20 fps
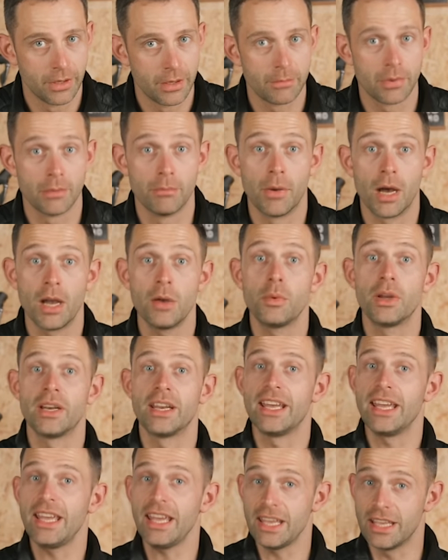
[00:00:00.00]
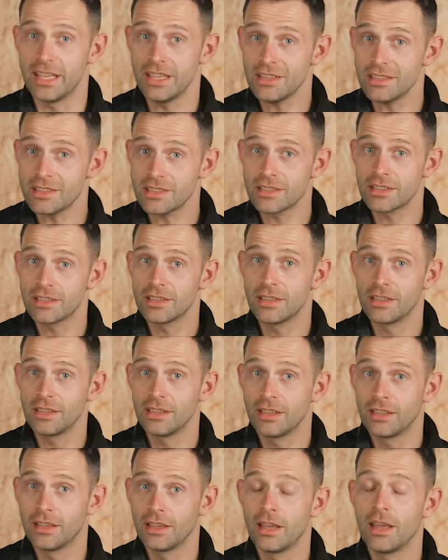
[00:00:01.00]
But my winner is
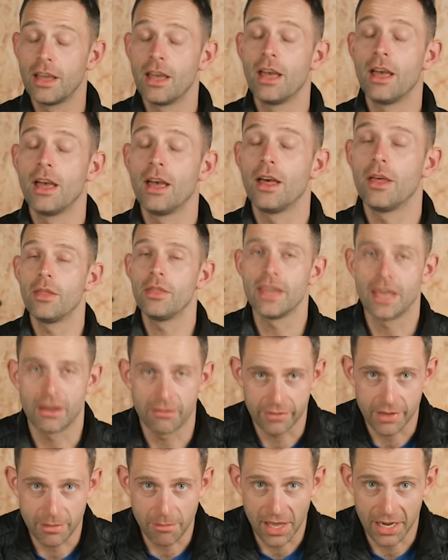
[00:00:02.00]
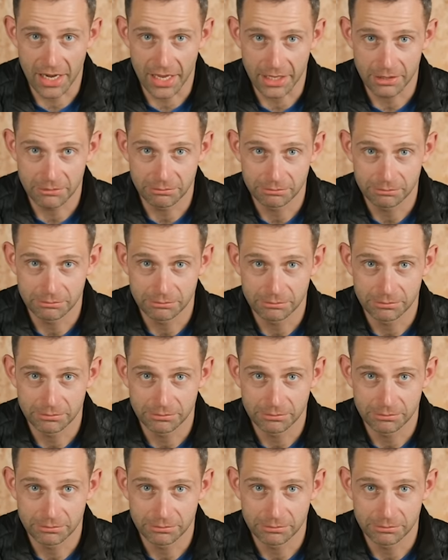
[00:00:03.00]
the ENVE Melee.